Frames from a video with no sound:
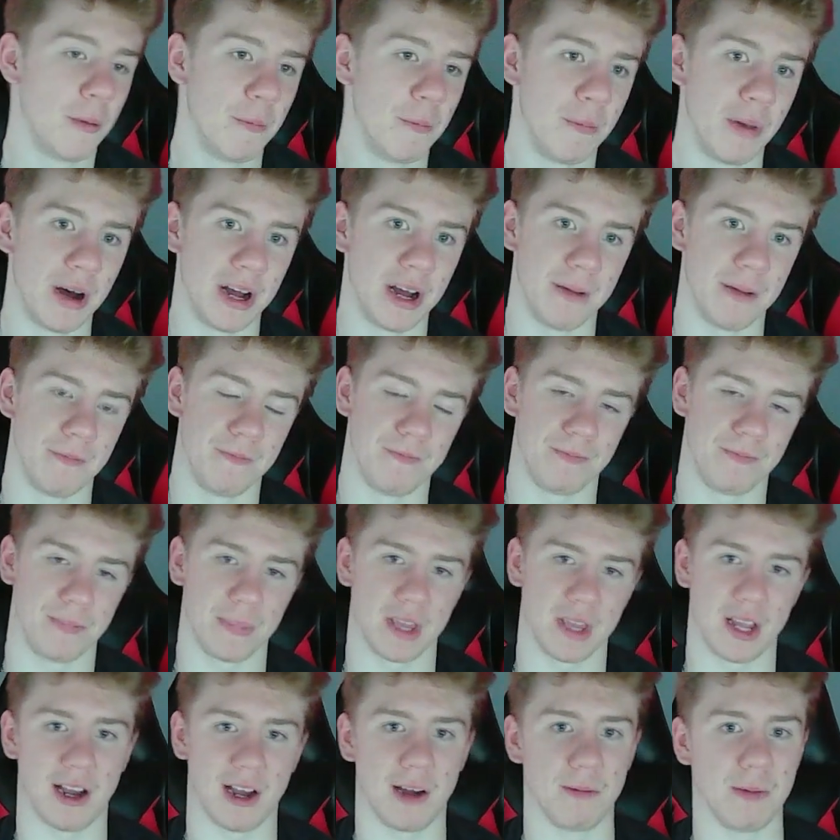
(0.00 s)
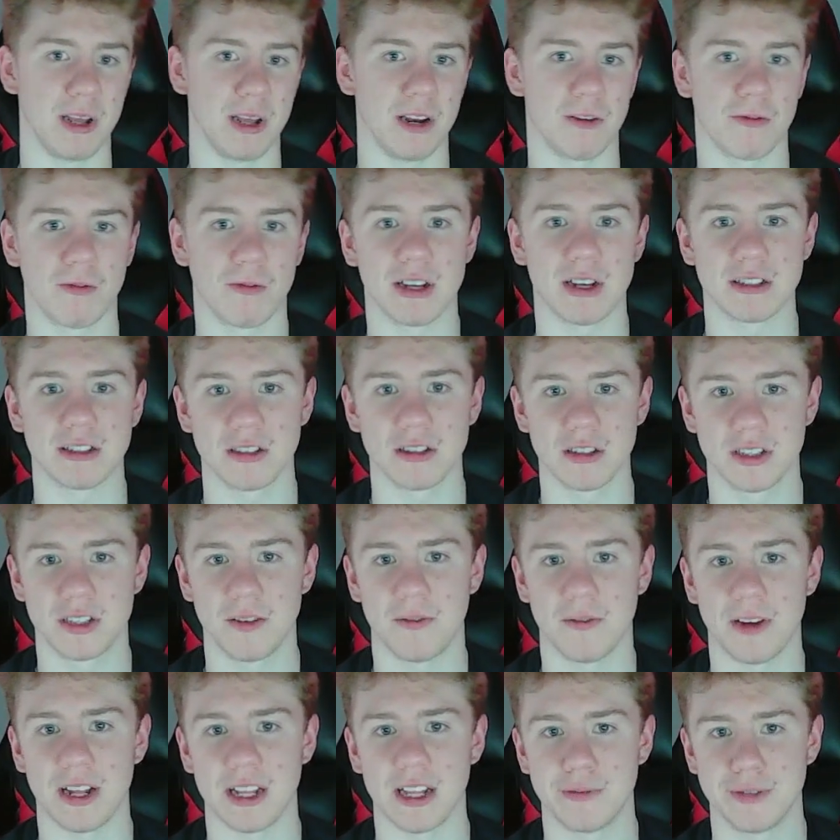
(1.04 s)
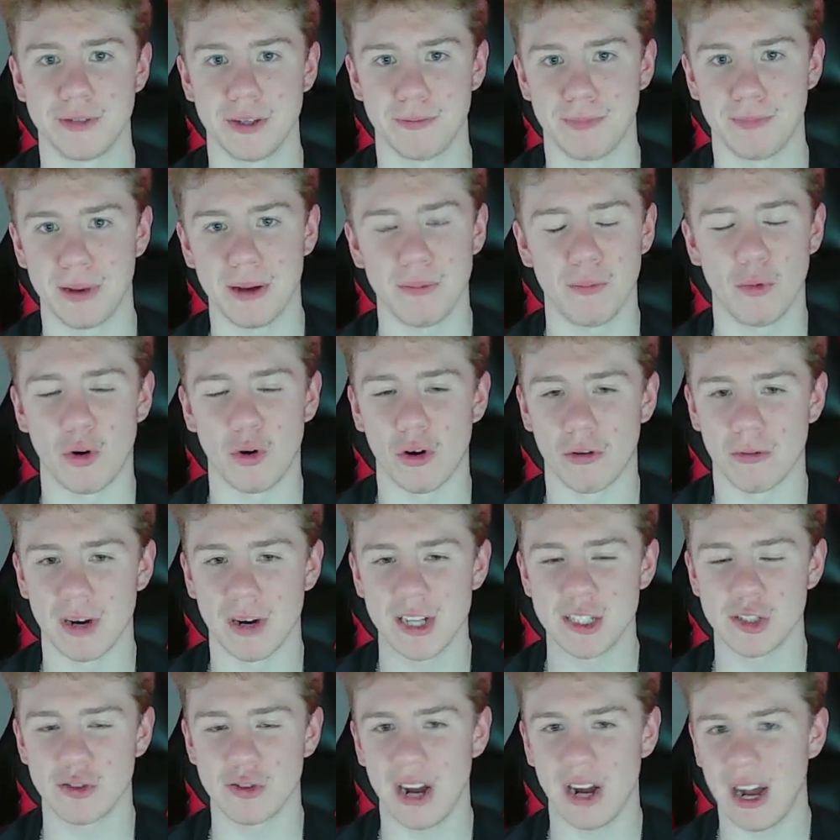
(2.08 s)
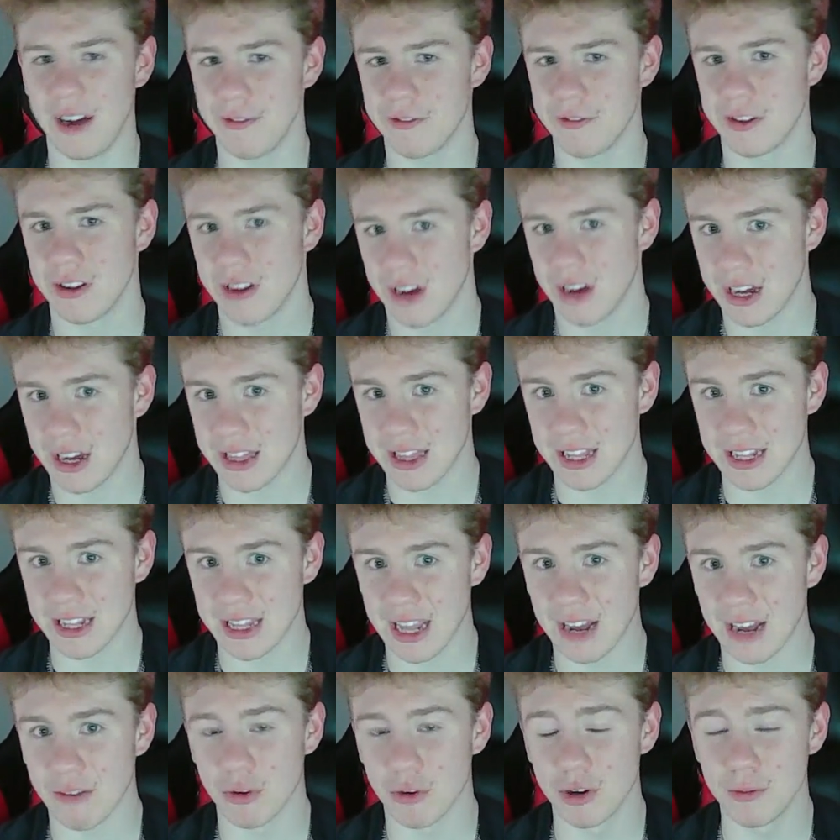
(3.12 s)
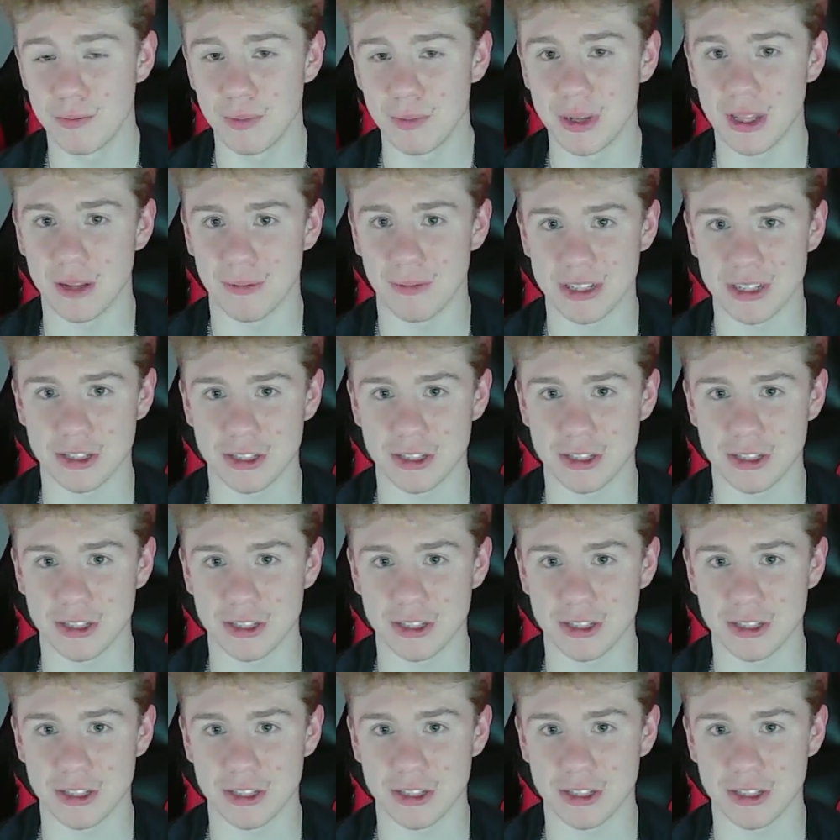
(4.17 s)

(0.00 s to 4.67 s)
But, I mean, if Russell developed a bit more racecraft, I think that would be the best